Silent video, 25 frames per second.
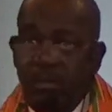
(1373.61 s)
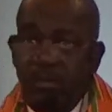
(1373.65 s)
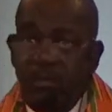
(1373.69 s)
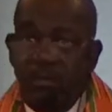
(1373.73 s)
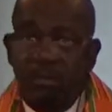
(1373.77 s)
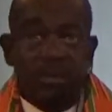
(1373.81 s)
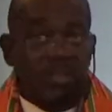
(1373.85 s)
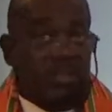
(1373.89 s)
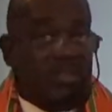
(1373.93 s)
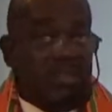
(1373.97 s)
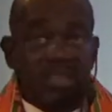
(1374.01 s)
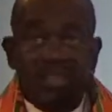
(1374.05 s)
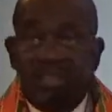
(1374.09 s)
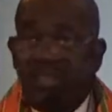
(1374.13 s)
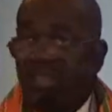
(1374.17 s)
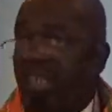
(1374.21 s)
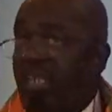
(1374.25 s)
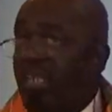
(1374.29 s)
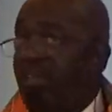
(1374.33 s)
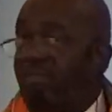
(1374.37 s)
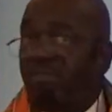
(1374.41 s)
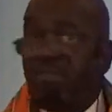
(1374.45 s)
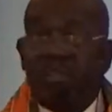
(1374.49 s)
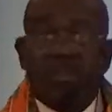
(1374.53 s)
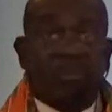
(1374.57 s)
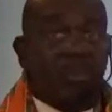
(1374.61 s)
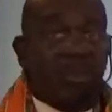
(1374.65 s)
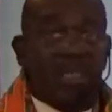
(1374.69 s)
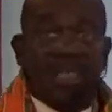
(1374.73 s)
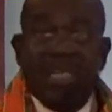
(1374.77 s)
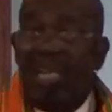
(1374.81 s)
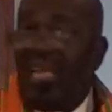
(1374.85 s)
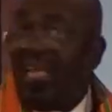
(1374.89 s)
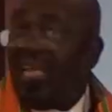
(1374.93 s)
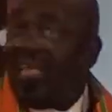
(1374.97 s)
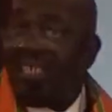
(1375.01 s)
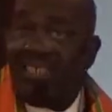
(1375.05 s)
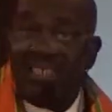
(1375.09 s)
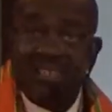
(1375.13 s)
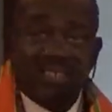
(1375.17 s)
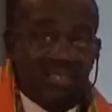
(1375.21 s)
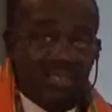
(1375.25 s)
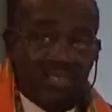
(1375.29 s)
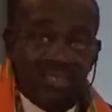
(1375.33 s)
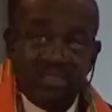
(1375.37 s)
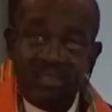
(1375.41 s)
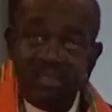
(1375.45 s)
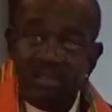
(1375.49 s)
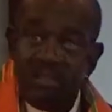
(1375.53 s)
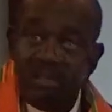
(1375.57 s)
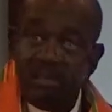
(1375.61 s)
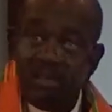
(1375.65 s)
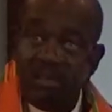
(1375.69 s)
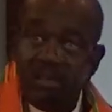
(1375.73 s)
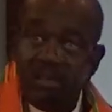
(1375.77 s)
We just have to be lights.